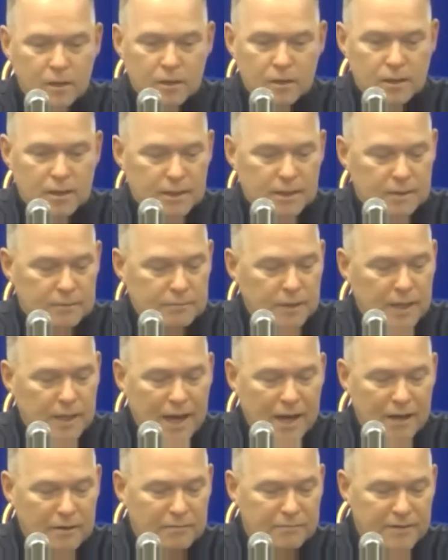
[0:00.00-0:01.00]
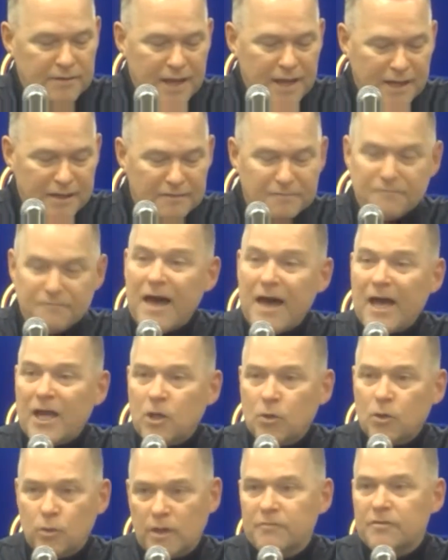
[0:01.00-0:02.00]
lack of any
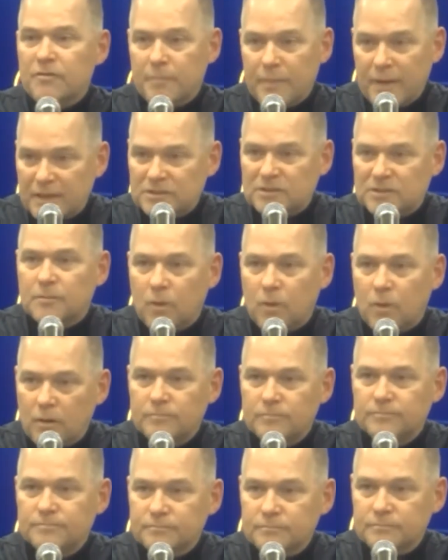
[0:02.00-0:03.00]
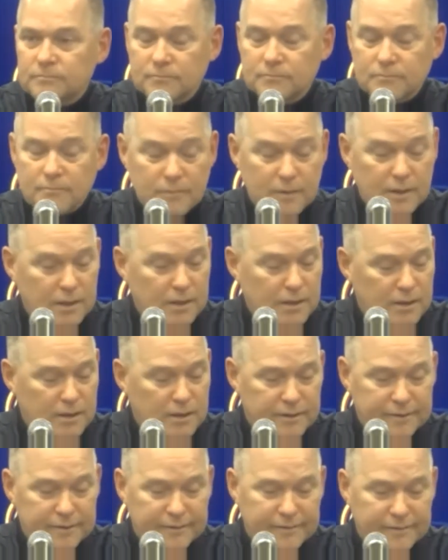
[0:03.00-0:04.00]
valuing of the basketball.
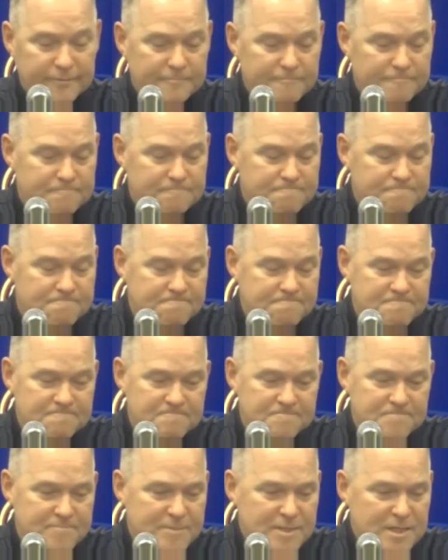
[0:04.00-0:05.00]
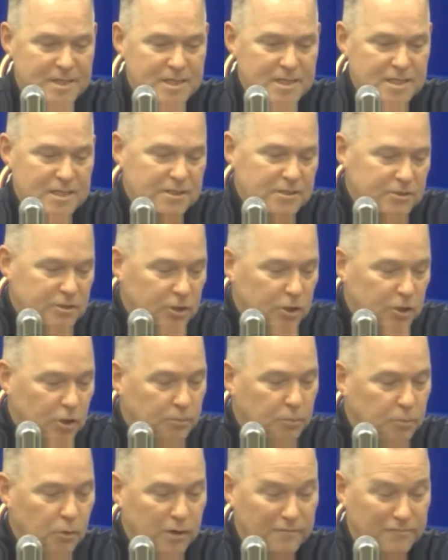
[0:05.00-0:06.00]
To your
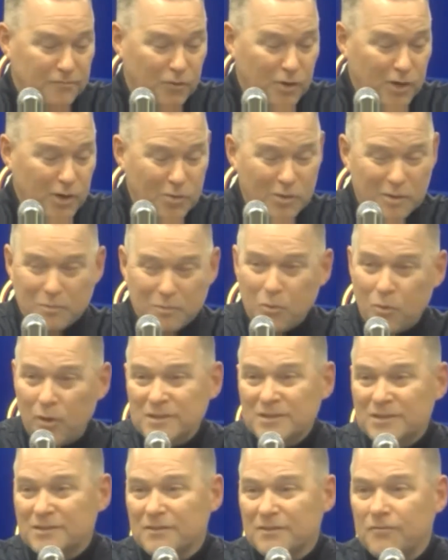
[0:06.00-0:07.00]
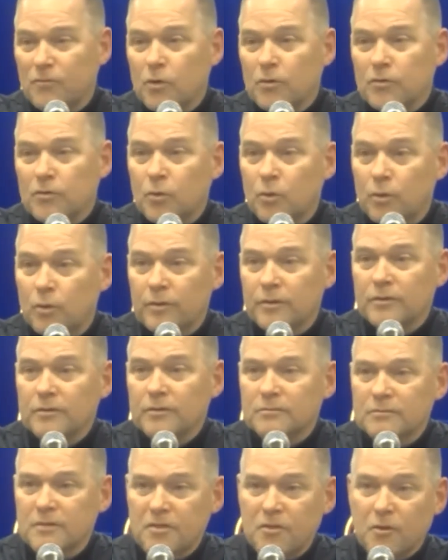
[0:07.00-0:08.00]
point, 41 points in the fourth quarter,
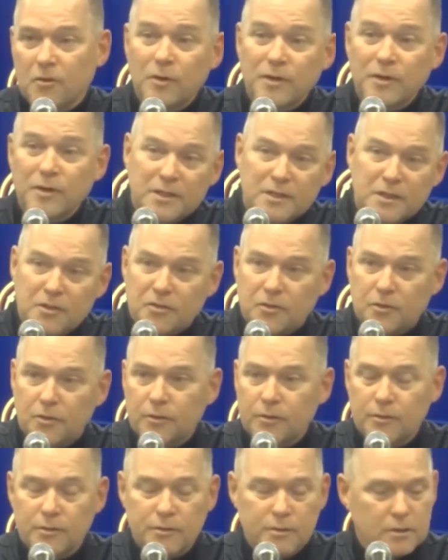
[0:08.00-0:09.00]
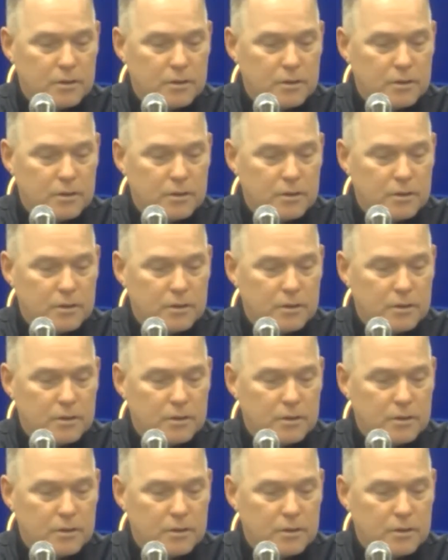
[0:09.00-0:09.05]
30 in the third.